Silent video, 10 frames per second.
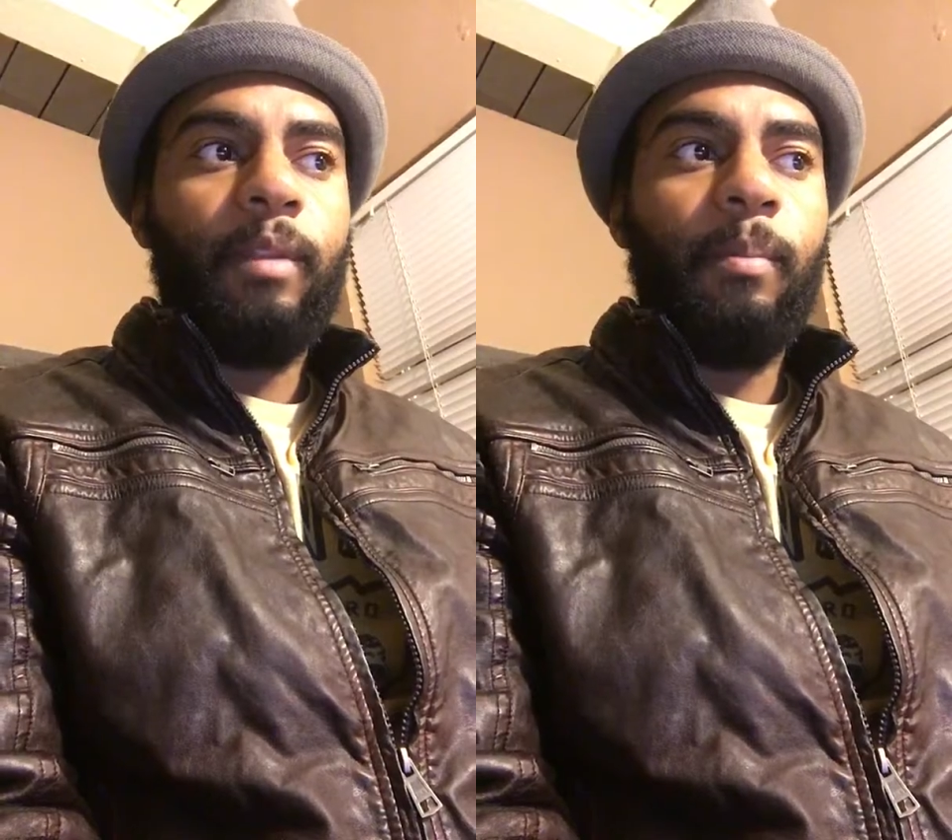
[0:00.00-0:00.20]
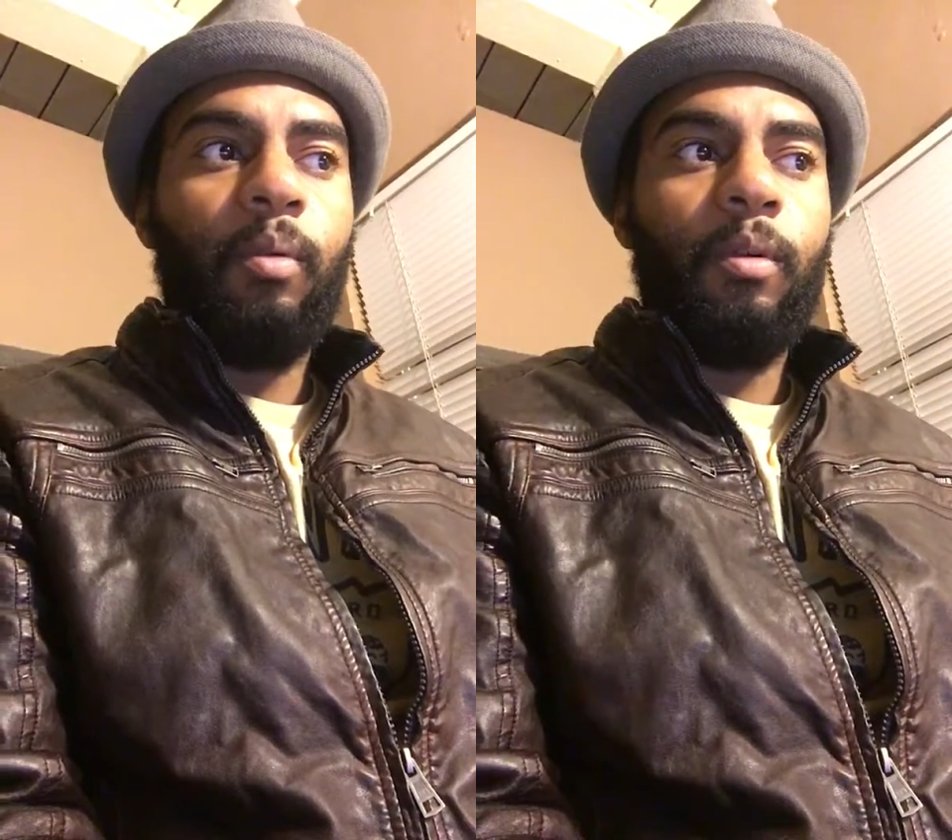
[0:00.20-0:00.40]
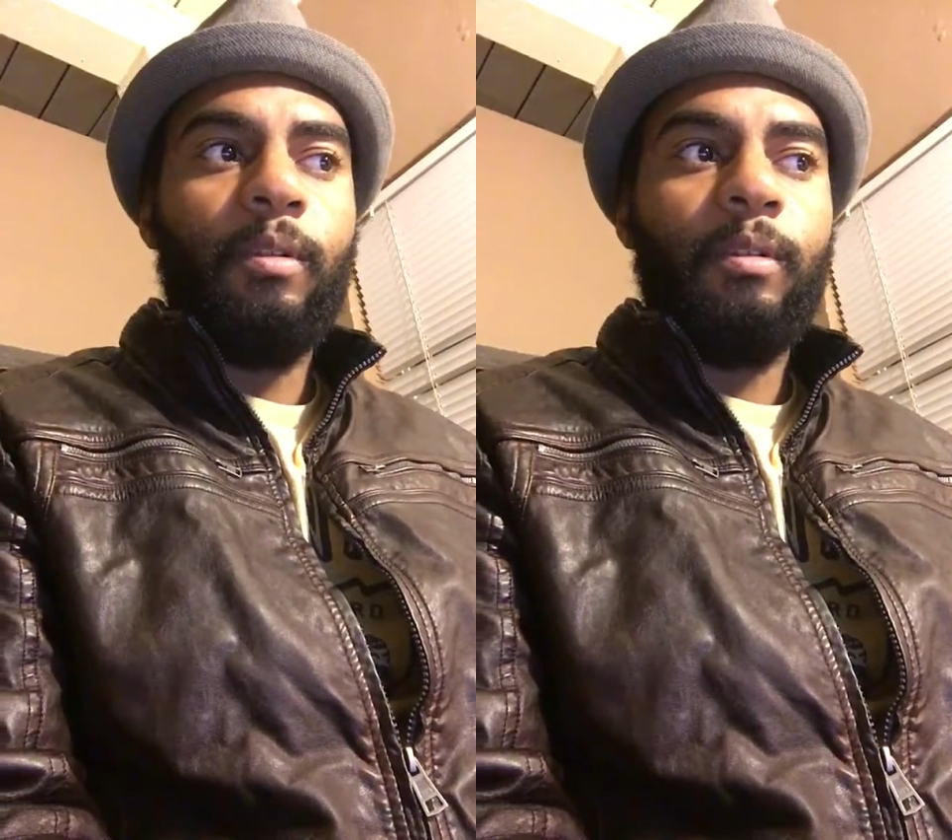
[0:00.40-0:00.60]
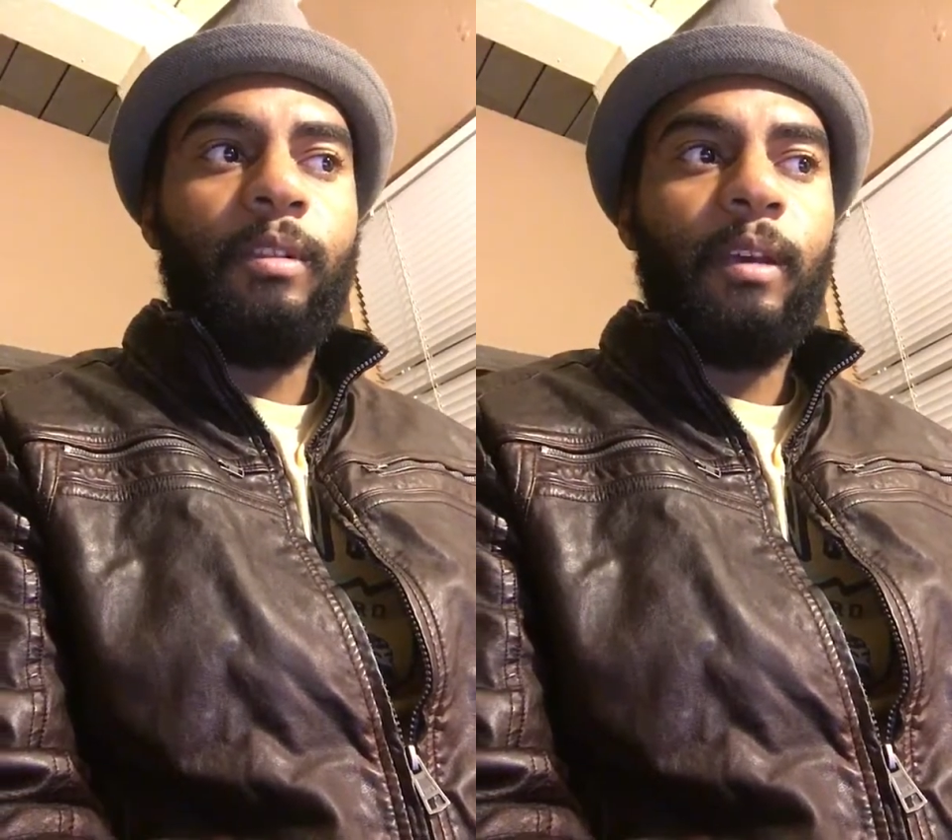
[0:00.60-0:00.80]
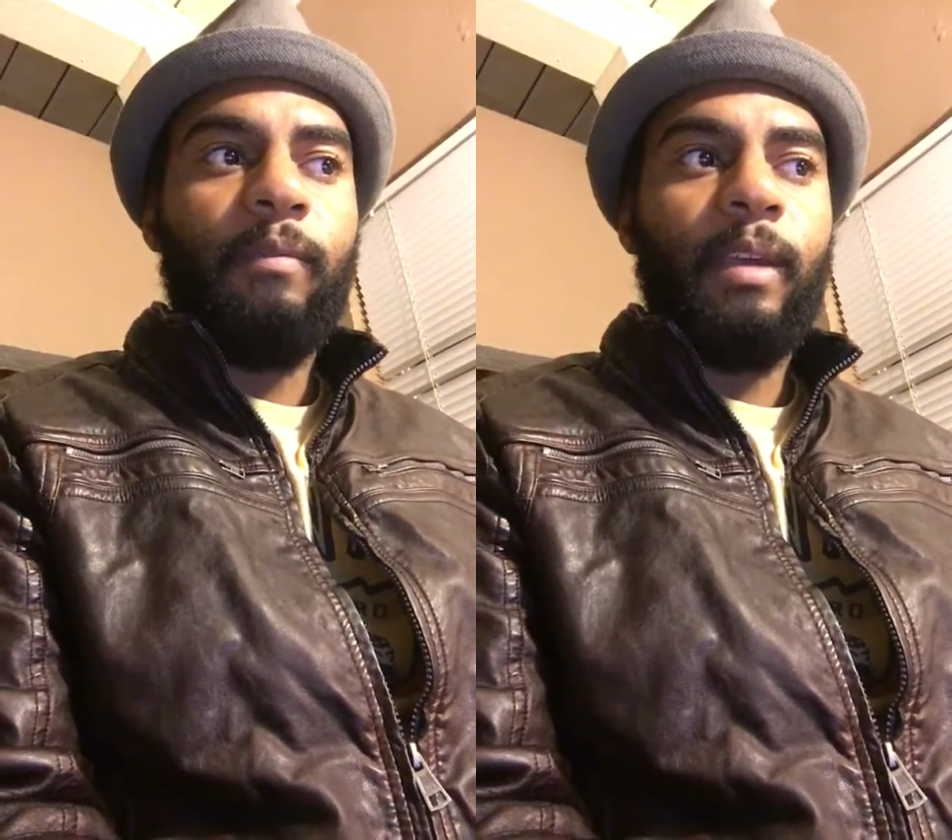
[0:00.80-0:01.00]
the
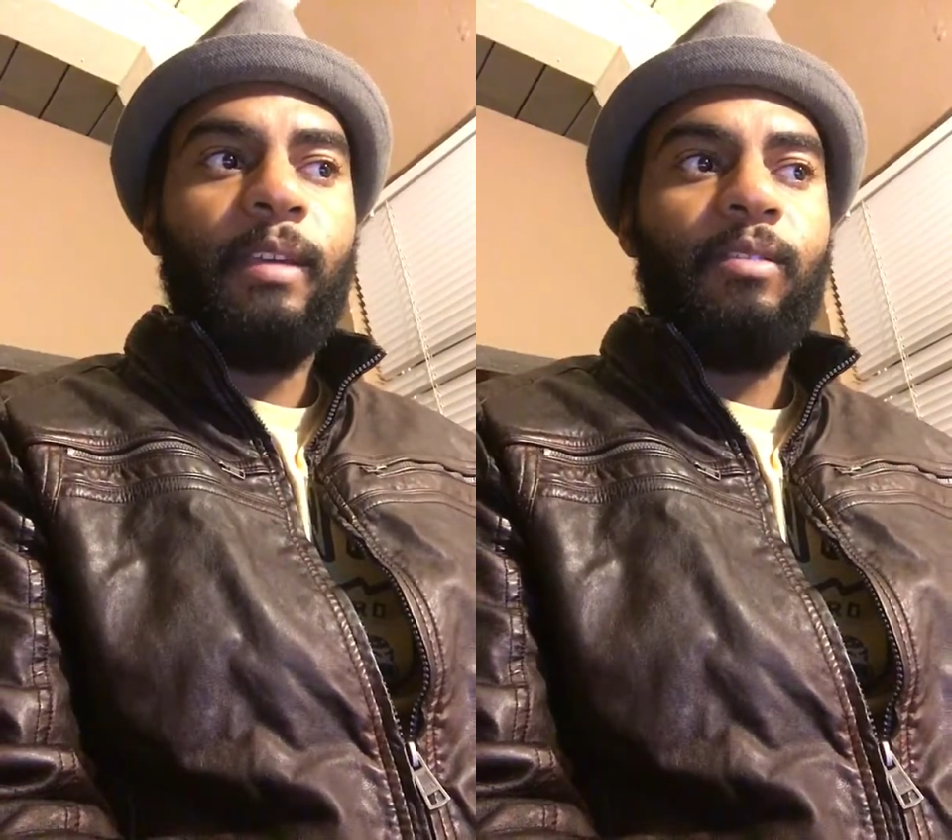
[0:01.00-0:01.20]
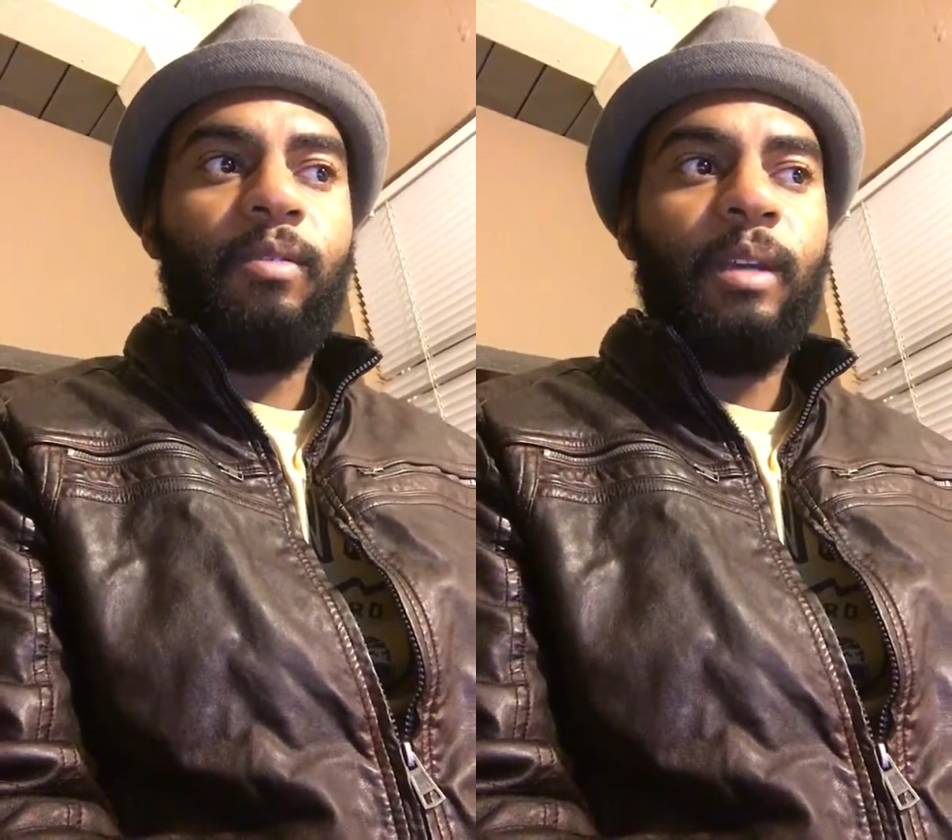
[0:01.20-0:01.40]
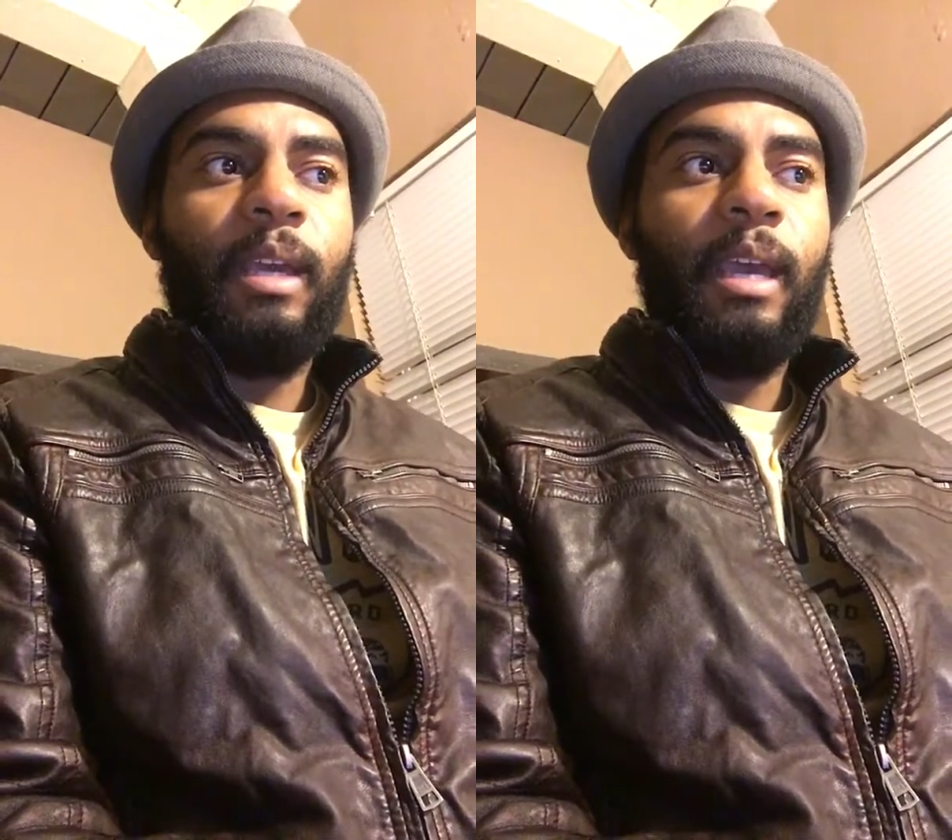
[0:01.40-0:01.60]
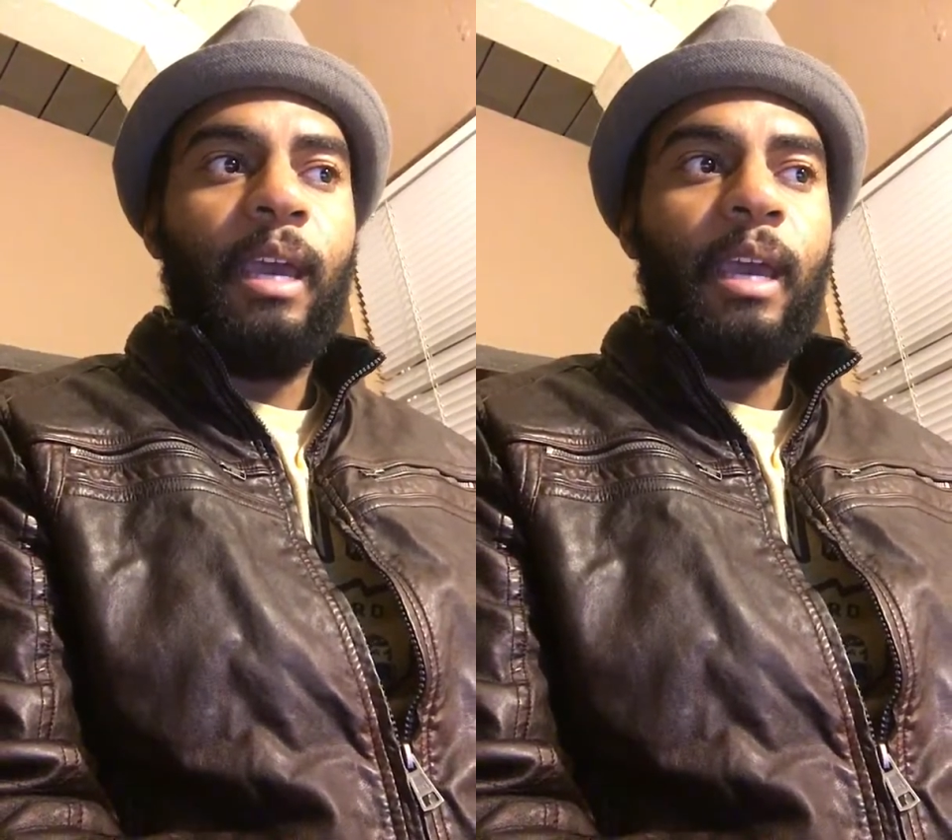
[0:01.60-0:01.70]
importance of history